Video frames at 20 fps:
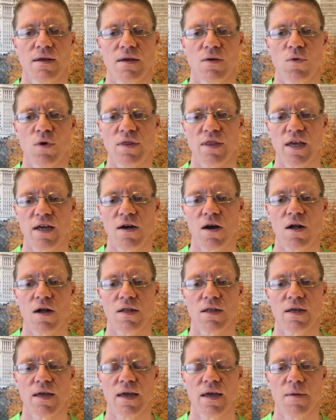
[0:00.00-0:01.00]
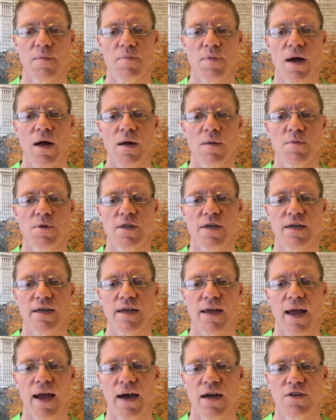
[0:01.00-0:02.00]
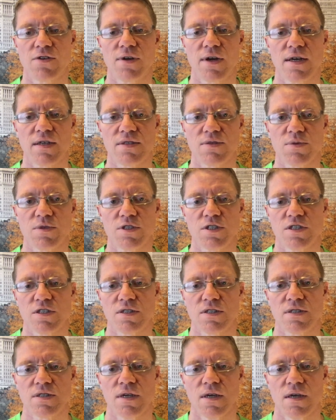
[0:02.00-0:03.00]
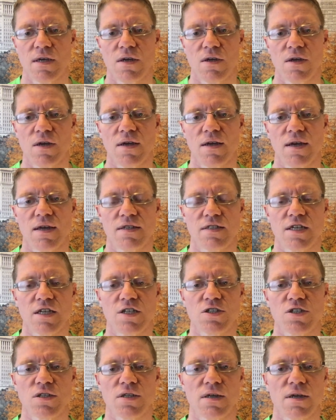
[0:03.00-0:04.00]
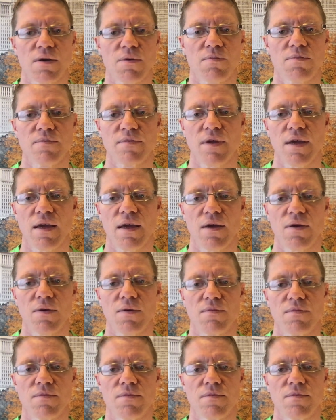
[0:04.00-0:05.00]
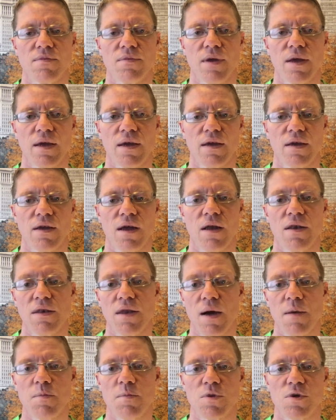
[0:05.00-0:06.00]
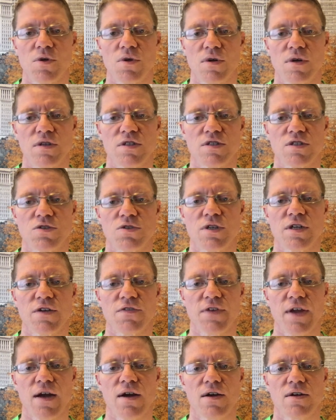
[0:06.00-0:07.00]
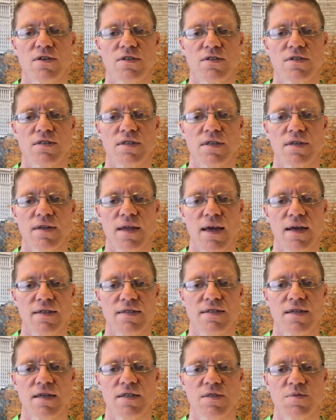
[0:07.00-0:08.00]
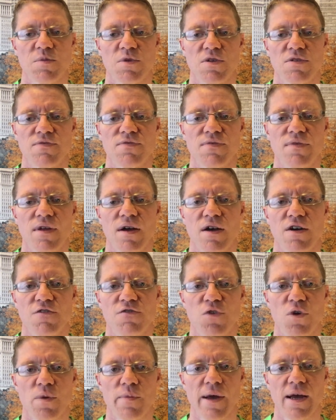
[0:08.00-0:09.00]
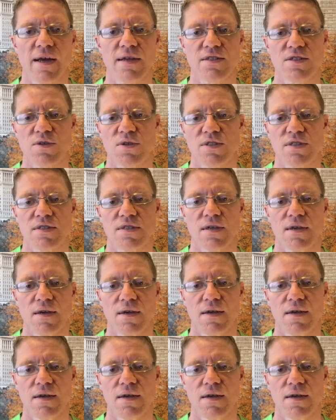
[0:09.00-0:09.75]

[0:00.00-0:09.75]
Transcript: what they call a public address, which is essentially a number or a string of characters in hexadecimal format. So it's